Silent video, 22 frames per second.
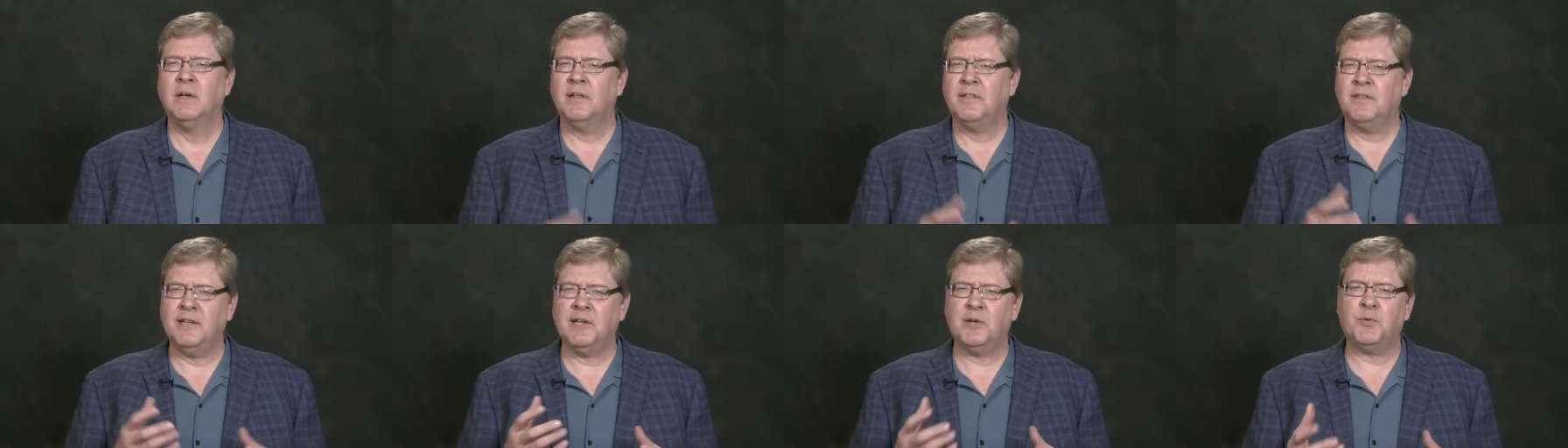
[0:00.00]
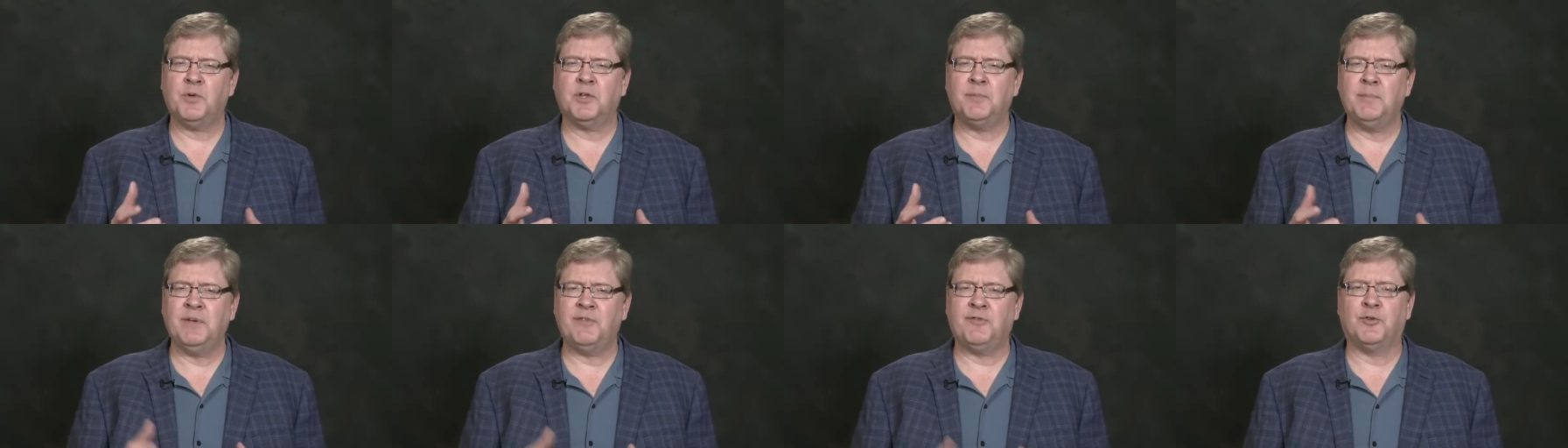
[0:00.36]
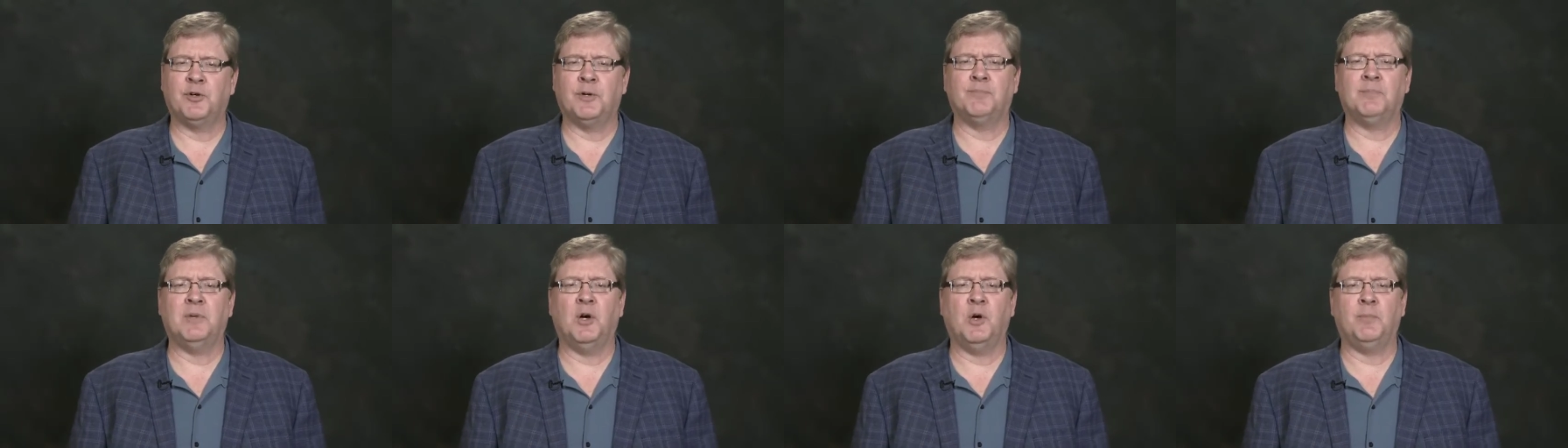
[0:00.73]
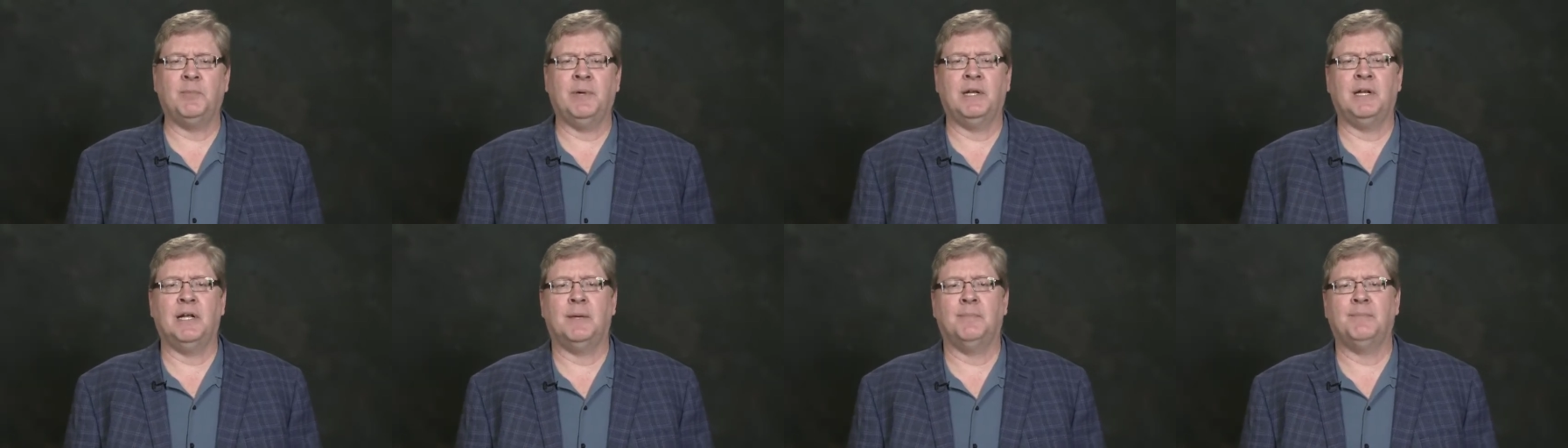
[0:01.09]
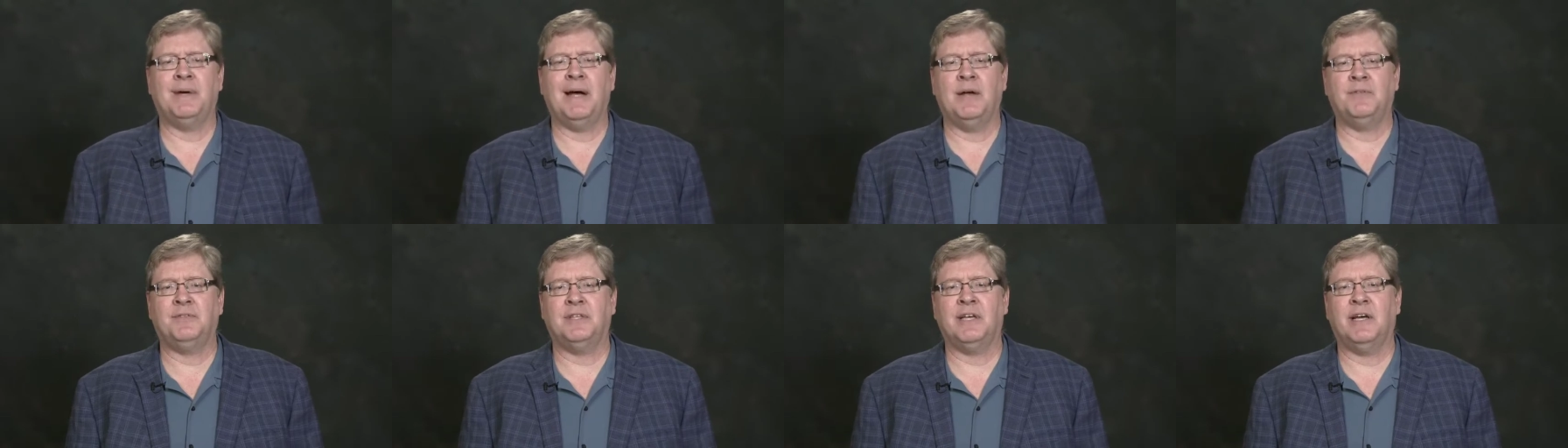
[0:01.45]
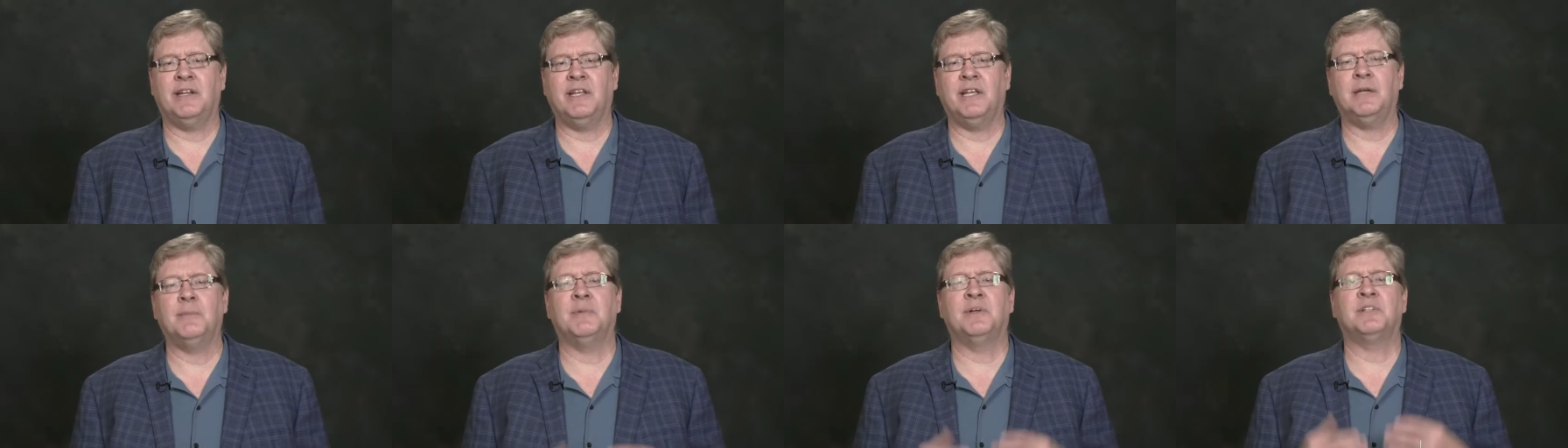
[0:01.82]
Think with me for a moment about
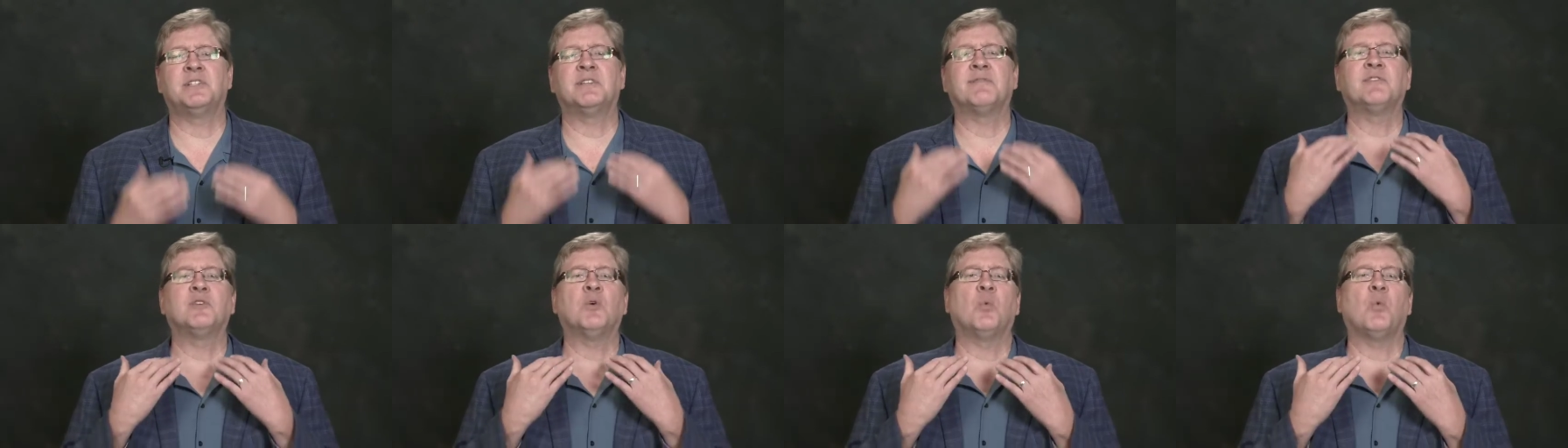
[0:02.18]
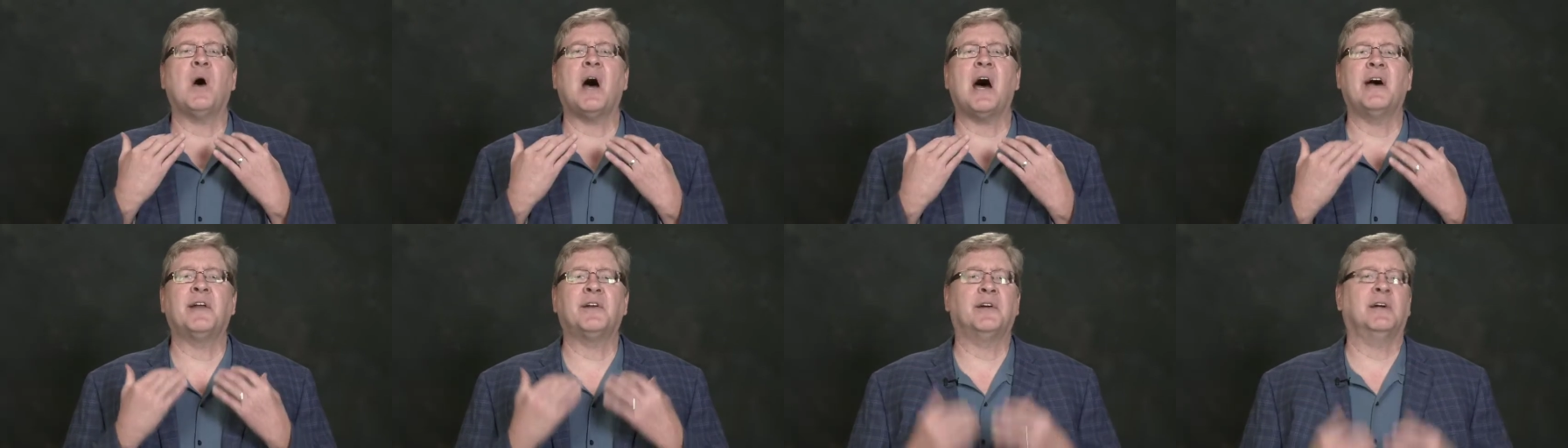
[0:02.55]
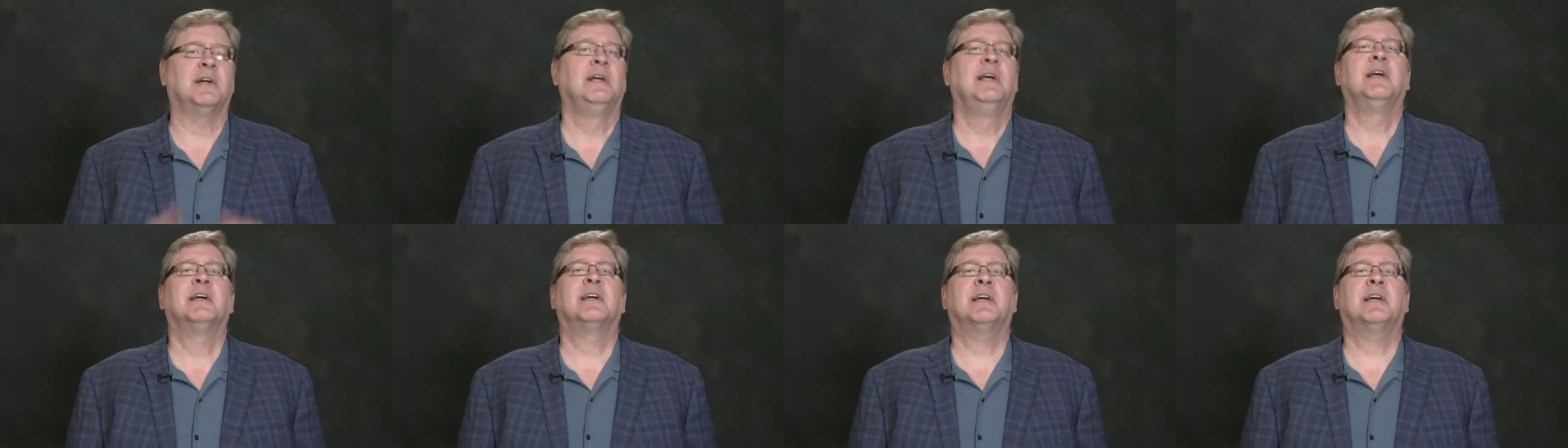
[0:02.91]
that image of the water